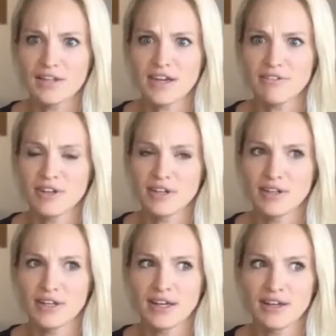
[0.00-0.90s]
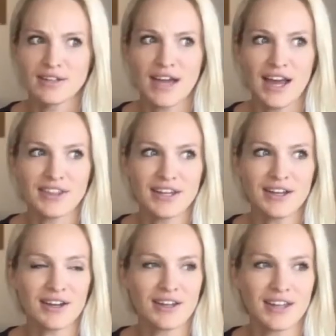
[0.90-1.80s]
definitely. Yeah, I think
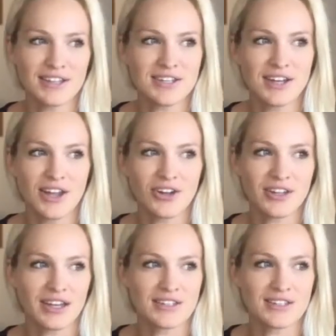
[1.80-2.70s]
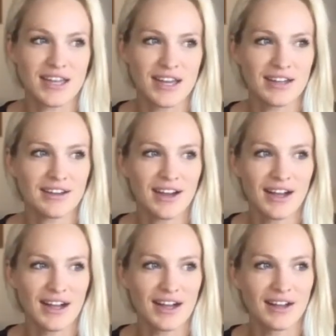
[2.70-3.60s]
uh, that's another thing is like,
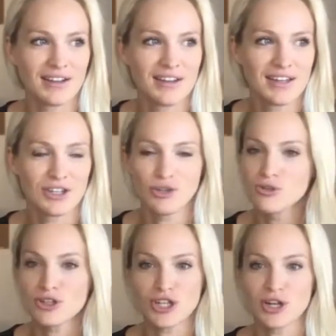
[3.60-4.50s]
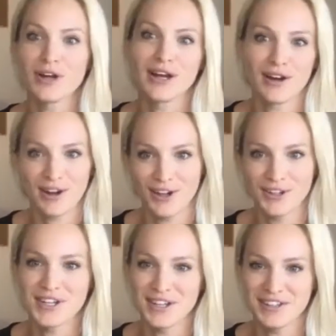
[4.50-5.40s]
uh, user generated
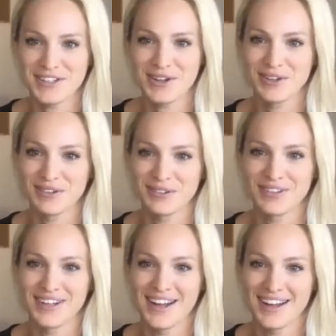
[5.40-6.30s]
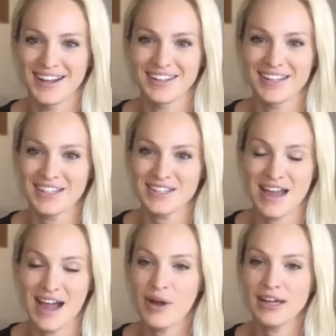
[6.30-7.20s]
content. So uh, that's
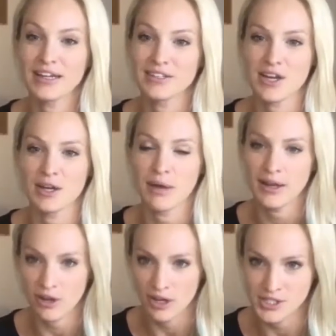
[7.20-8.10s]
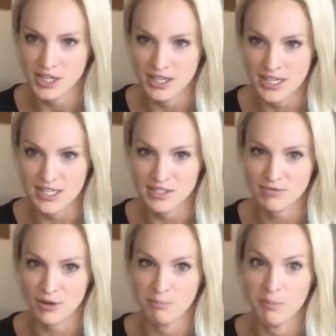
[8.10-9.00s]
how I get a ton of my content is
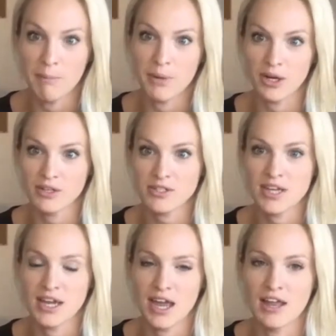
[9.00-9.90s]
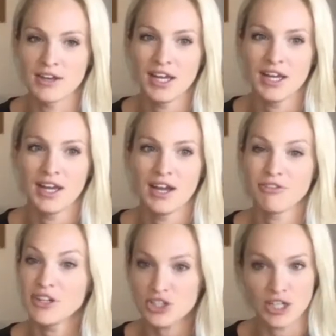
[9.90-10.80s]
from members and
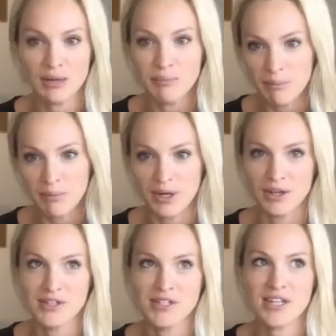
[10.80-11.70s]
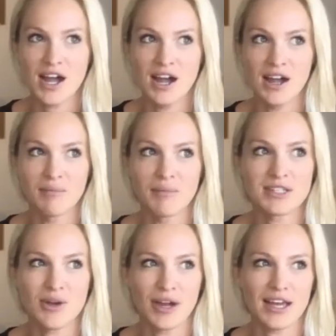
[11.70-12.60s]
featuring members. Um,
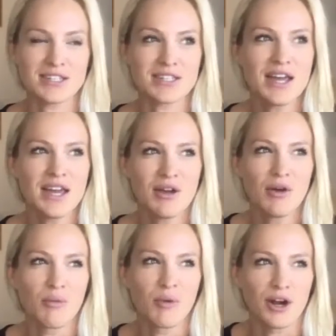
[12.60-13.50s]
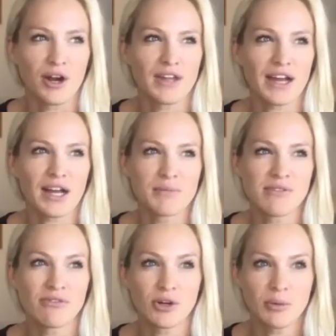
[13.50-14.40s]
so I guess where that comes in
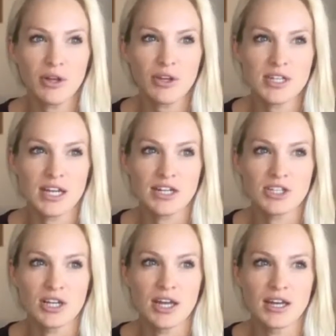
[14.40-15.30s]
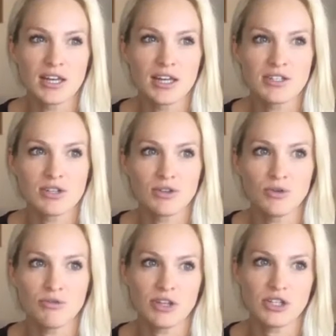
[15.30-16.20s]
for a real estate agent is you
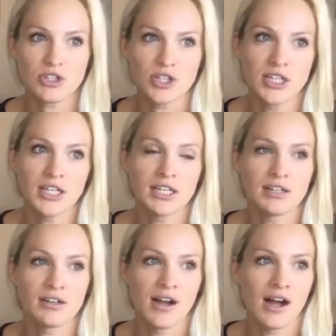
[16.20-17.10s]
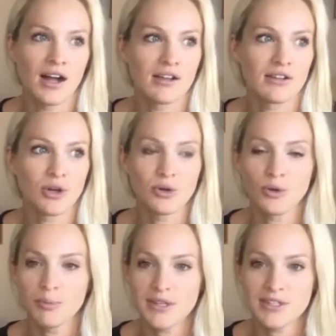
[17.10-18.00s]
featuring uh, local
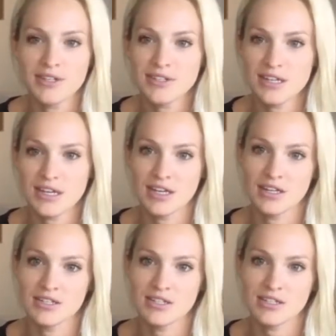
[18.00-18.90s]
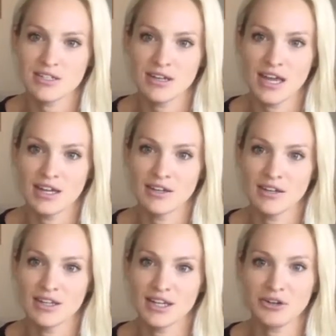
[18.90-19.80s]
businesses
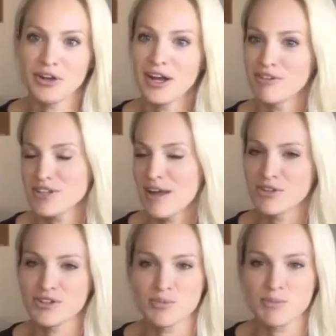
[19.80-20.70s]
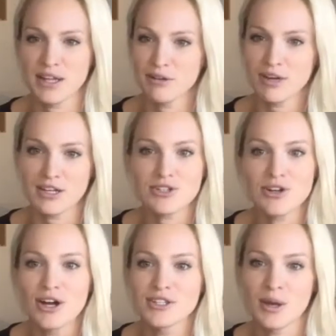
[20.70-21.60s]
and get creative. It doesn't have to just be like
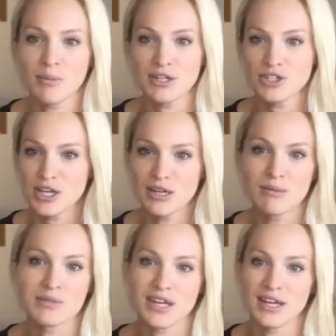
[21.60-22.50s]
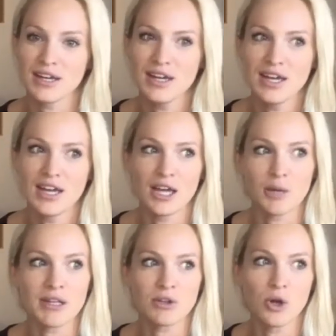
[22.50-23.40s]
restaurants. It could be gyms. Like it could
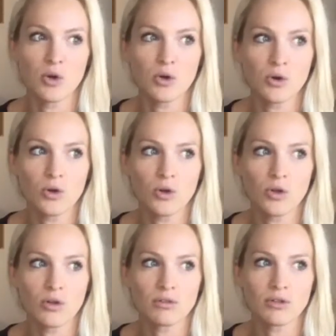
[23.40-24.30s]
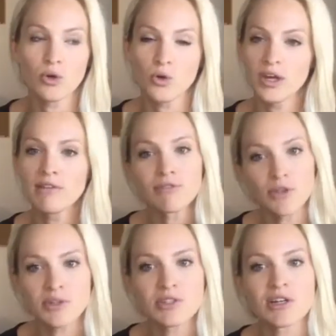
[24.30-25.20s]
be local local
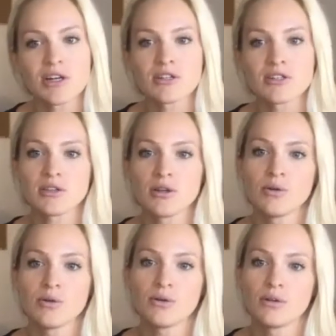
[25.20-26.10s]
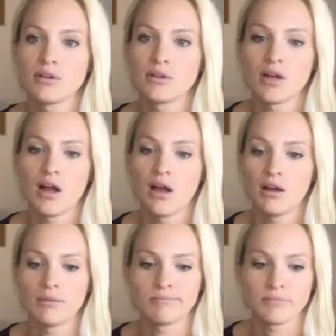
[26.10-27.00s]
influencers, local
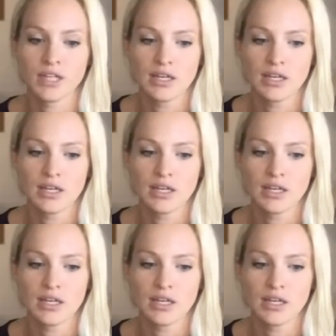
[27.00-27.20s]
um,